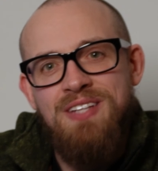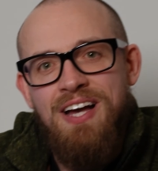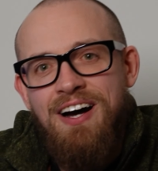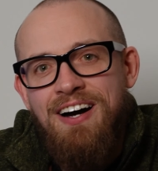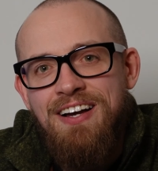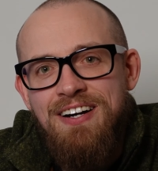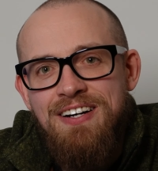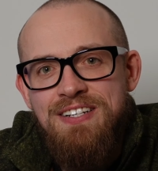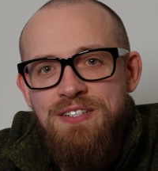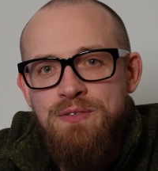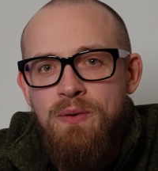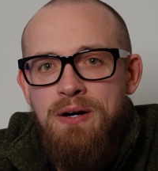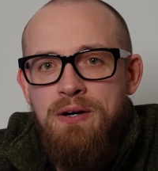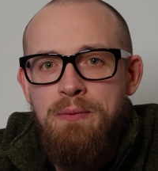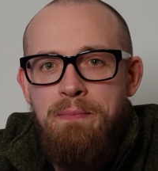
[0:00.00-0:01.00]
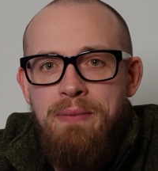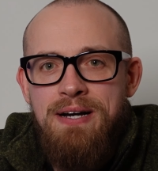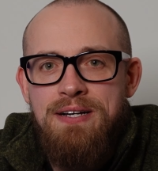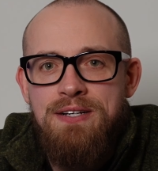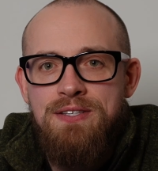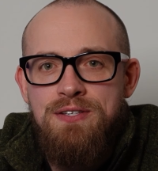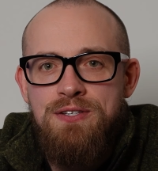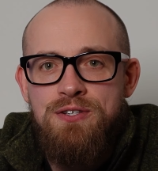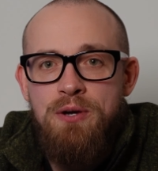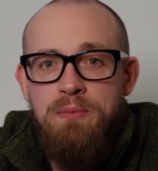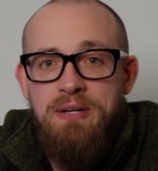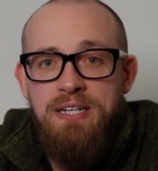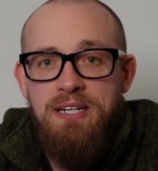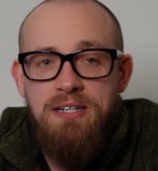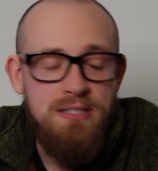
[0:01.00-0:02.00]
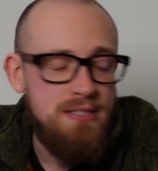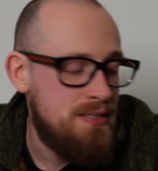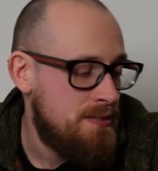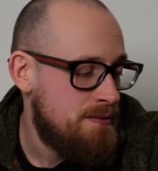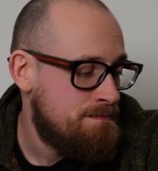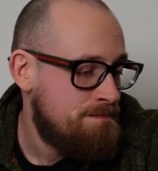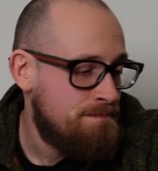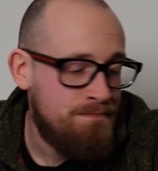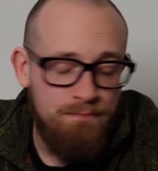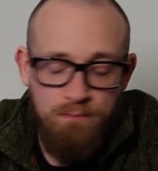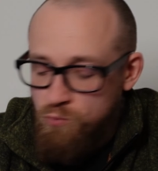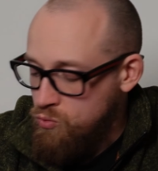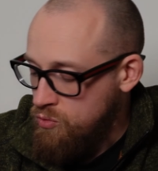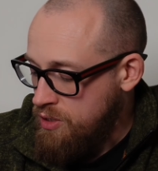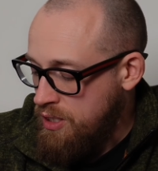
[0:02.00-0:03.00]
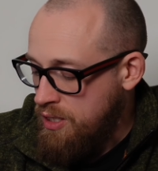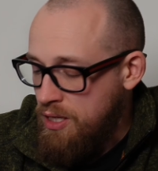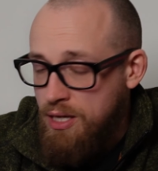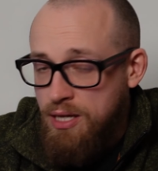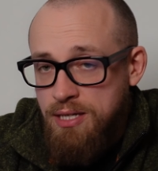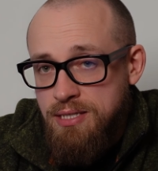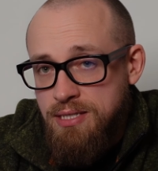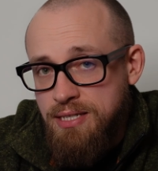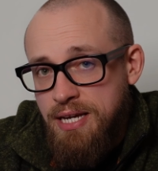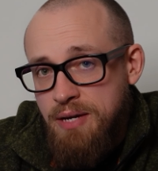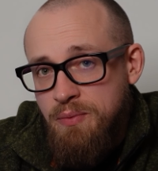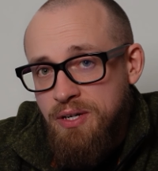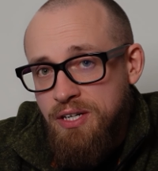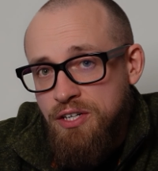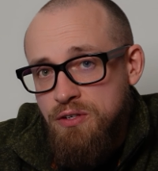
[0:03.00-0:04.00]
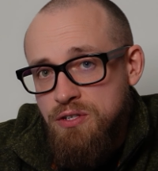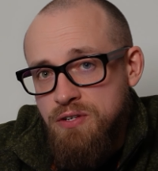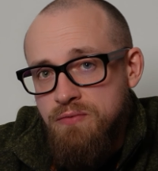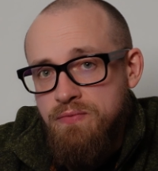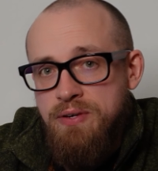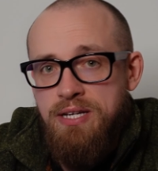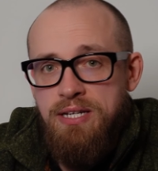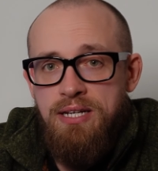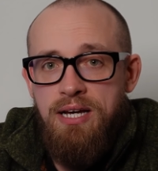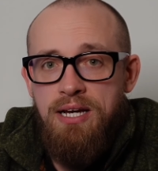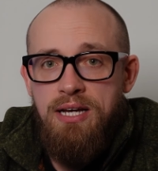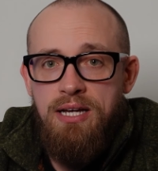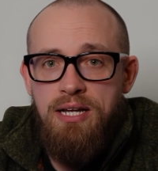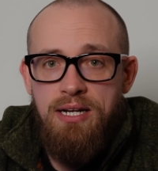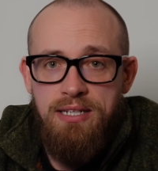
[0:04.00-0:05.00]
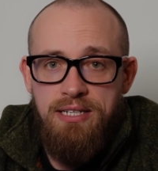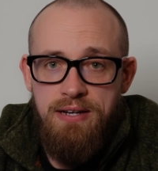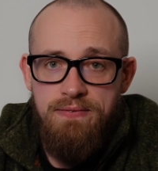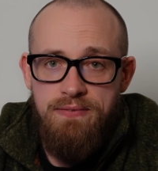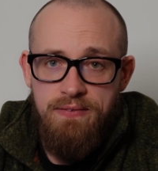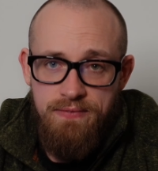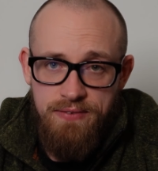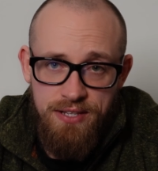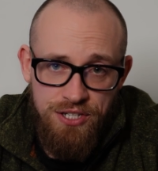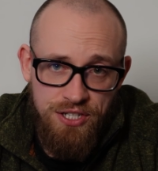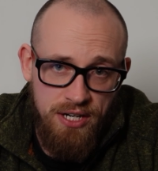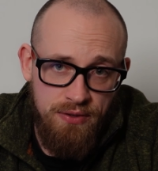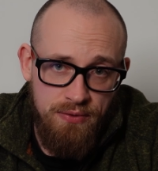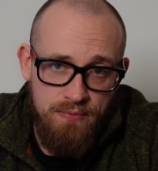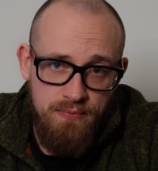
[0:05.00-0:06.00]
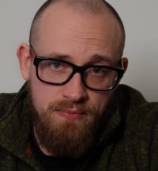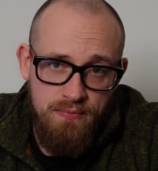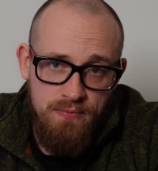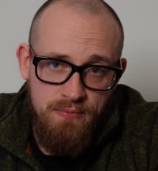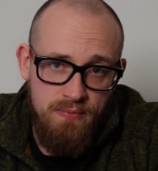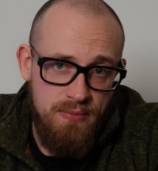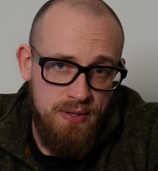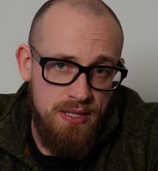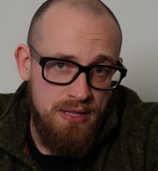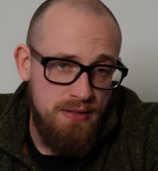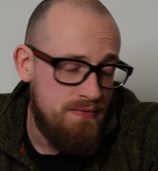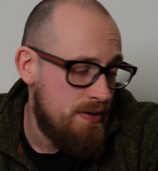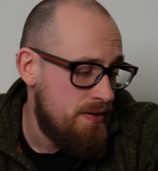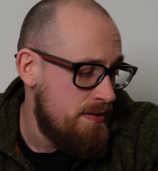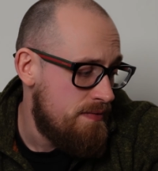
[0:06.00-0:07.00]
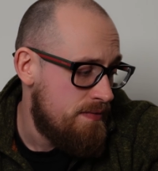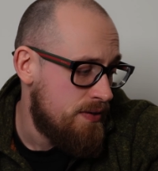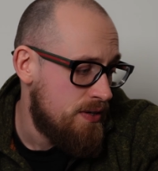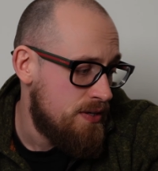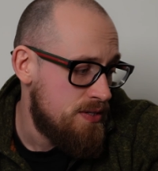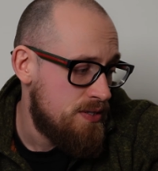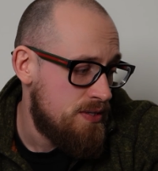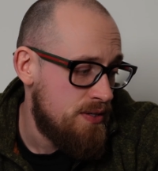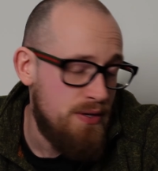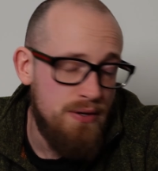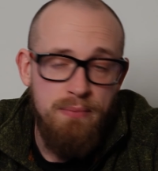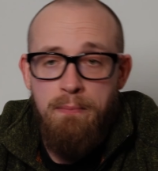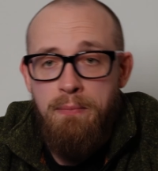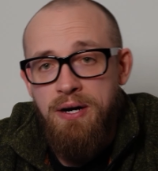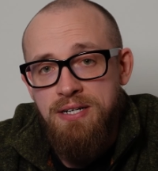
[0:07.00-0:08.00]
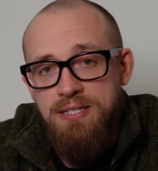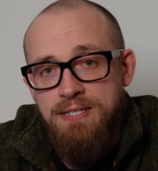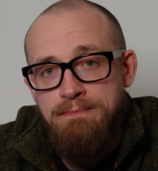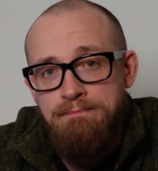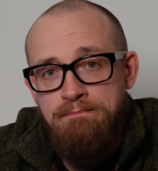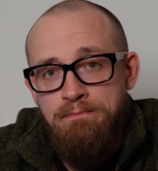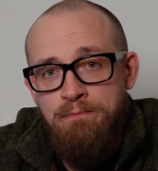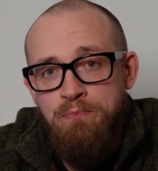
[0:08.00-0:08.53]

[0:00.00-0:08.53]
Hi guys, welcome back to So Many Dice. Today we're going to do something different for the channel. The very first unboxing.